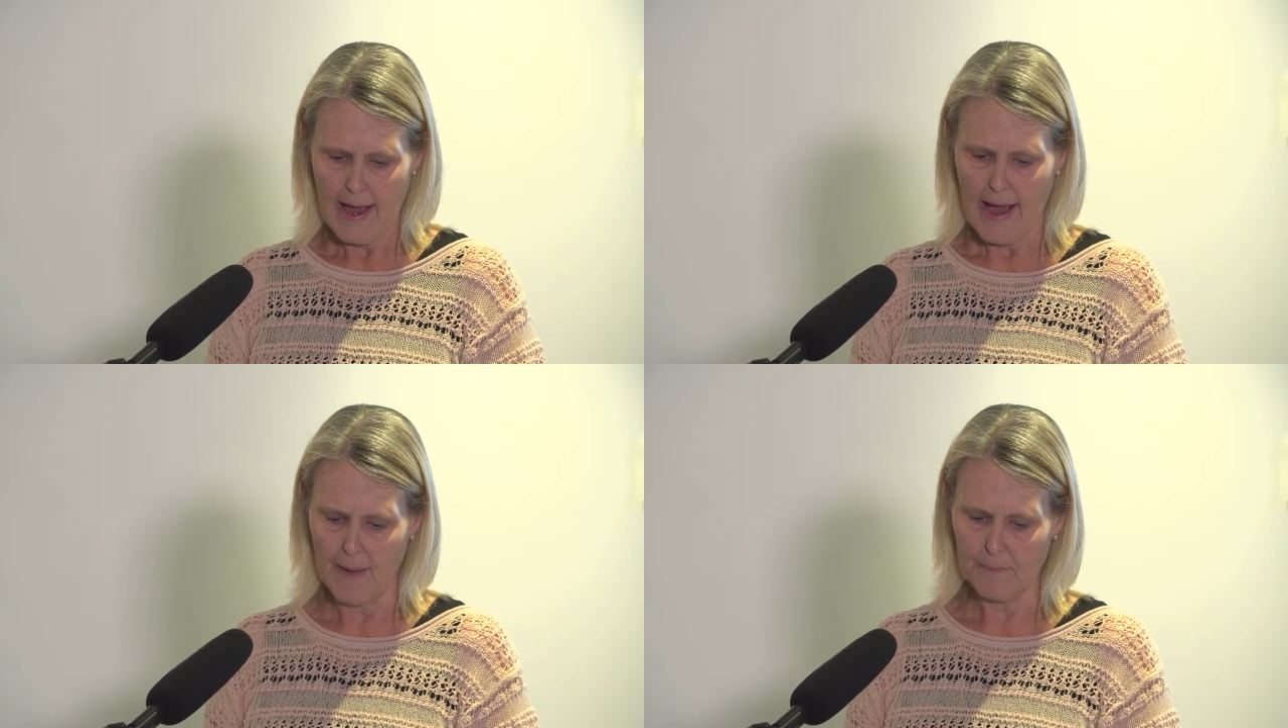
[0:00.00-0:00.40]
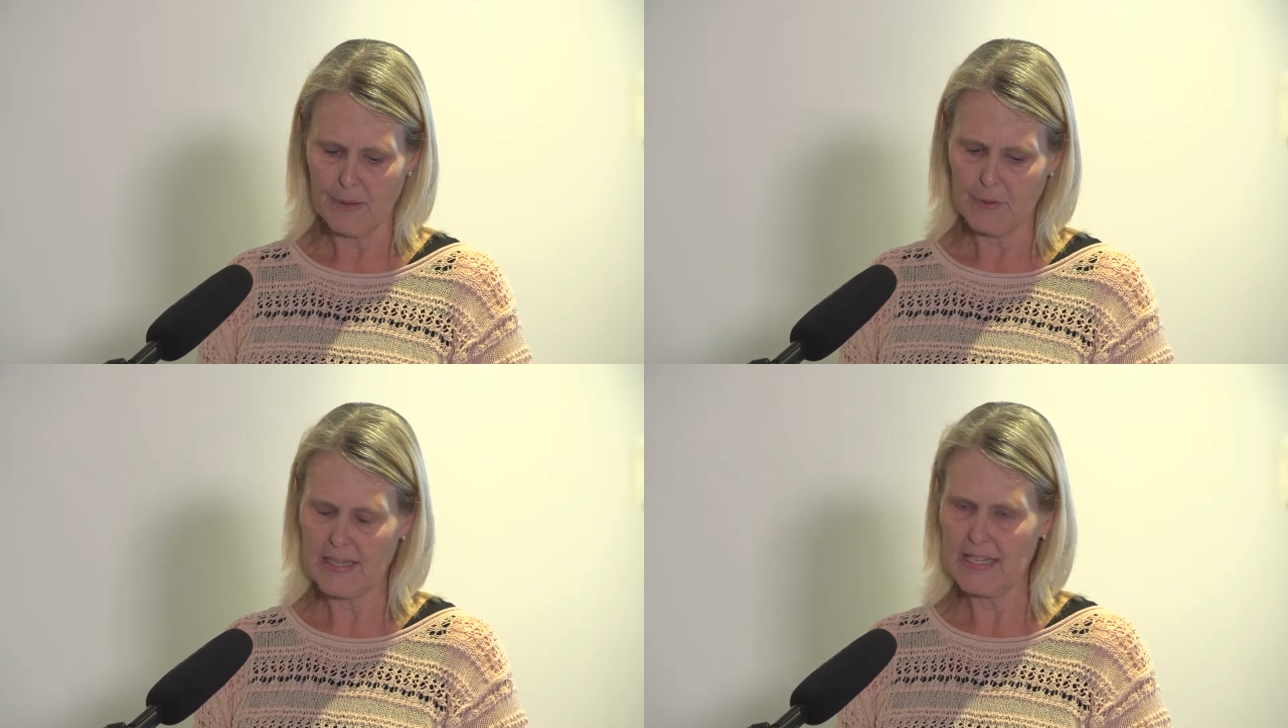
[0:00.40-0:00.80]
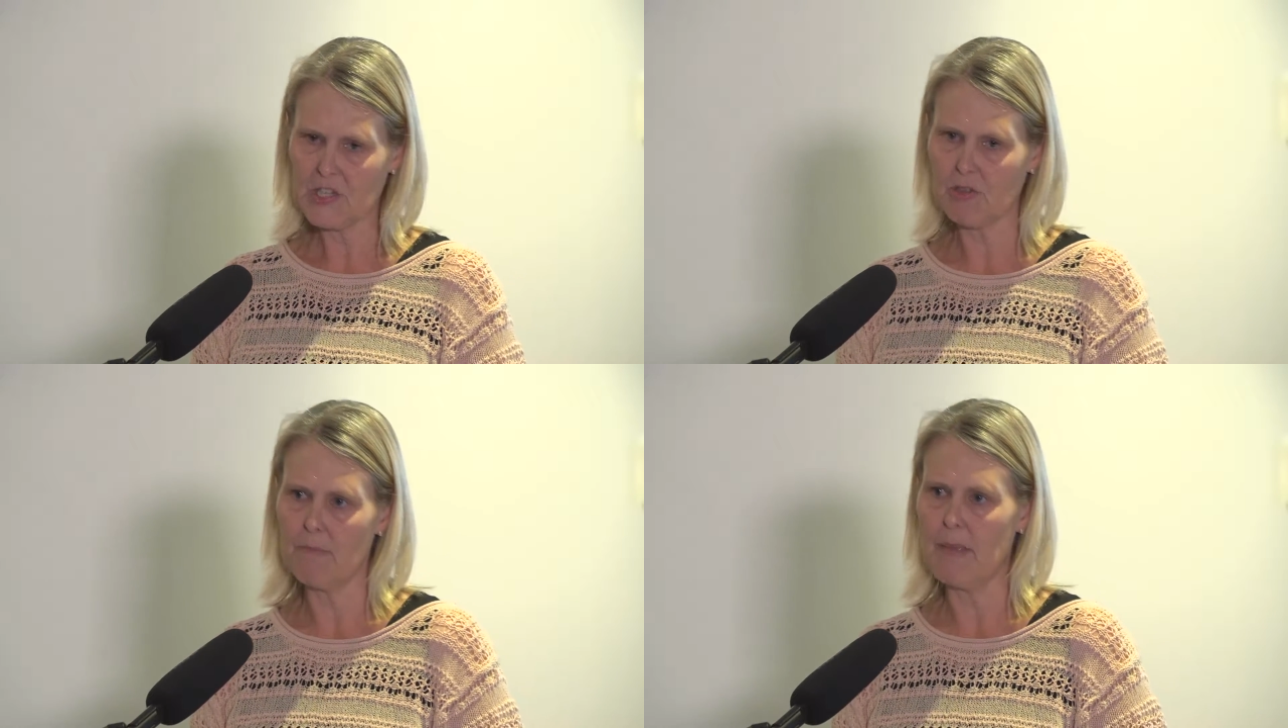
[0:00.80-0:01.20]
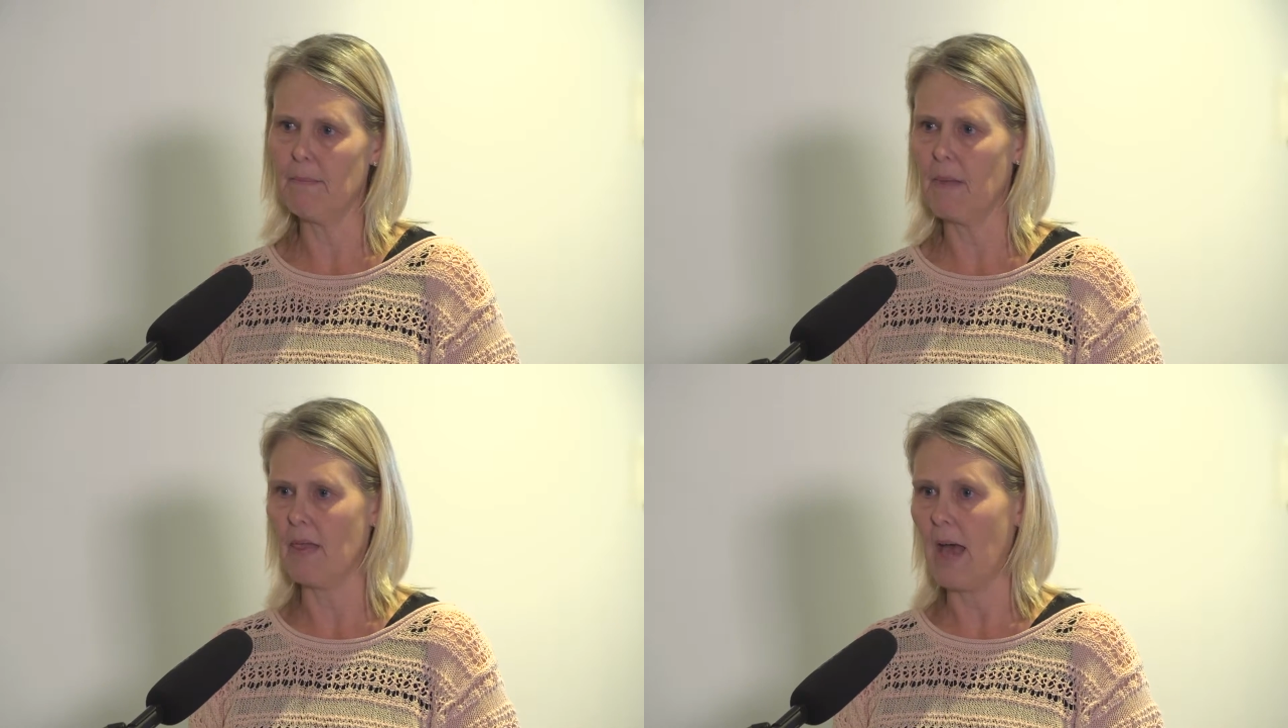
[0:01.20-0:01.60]
But we need to
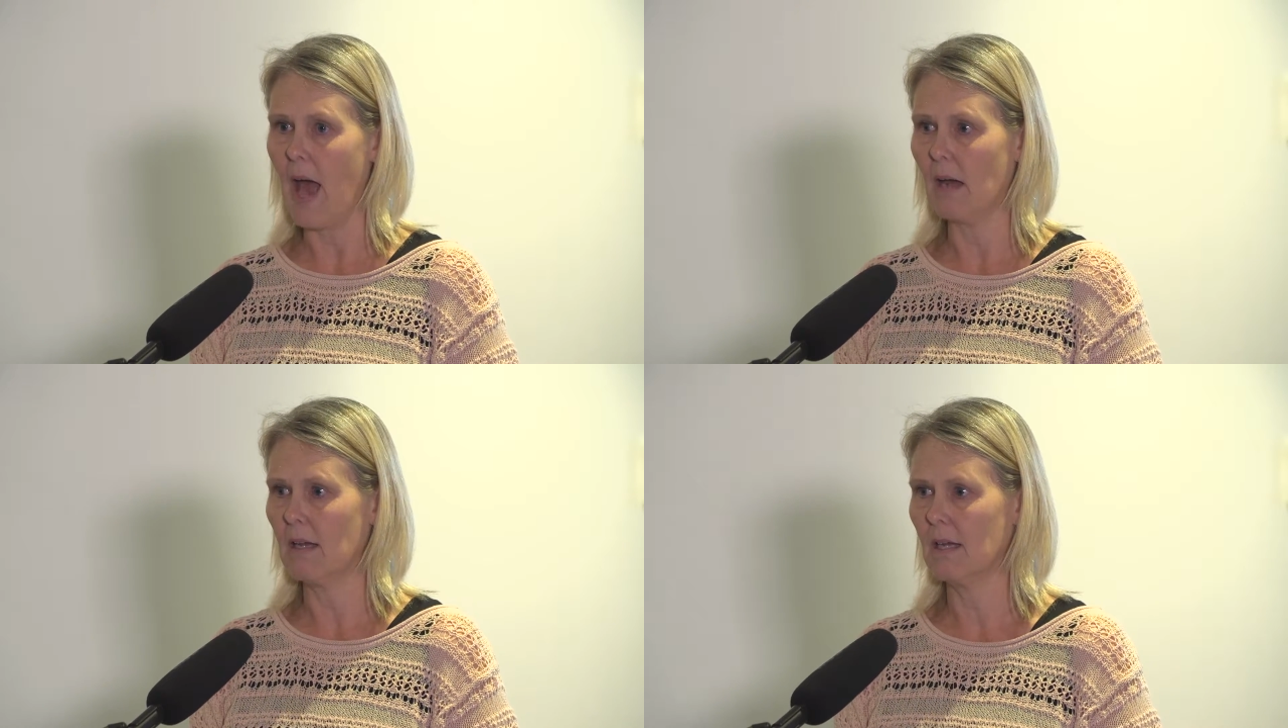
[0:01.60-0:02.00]
remember that